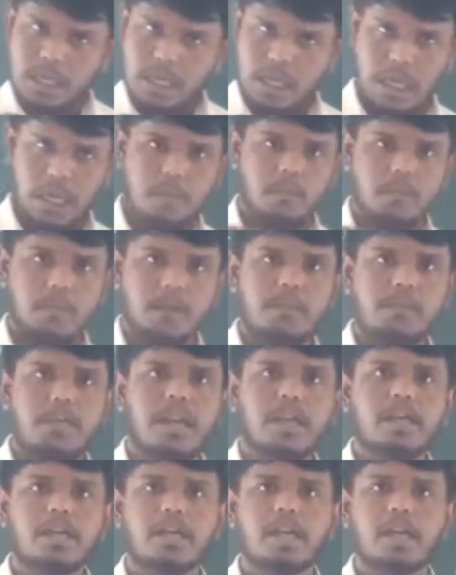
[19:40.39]

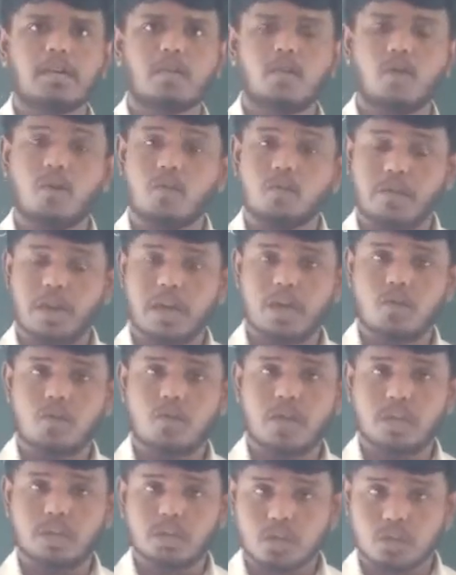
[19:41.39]
implementing, or when you
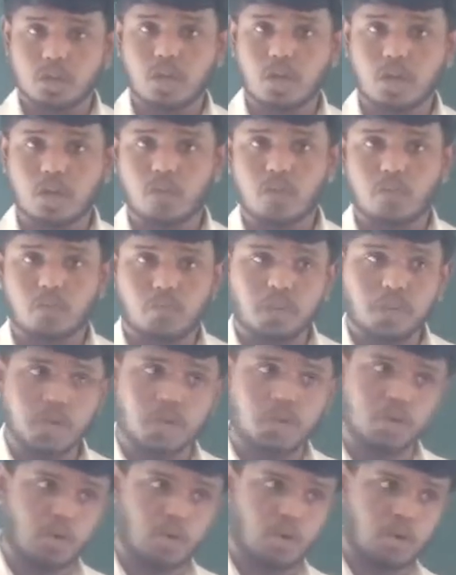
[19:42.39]
are stuck
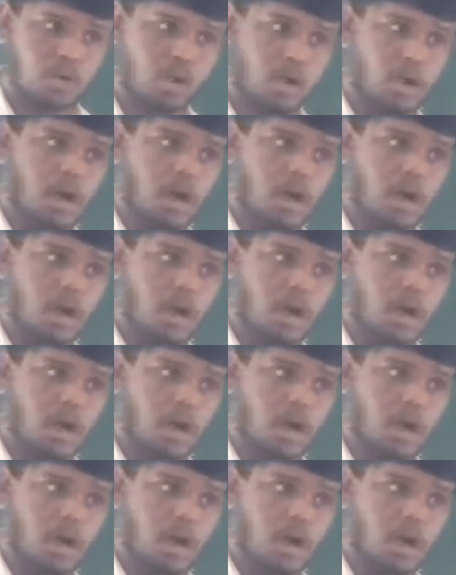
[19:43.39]
with your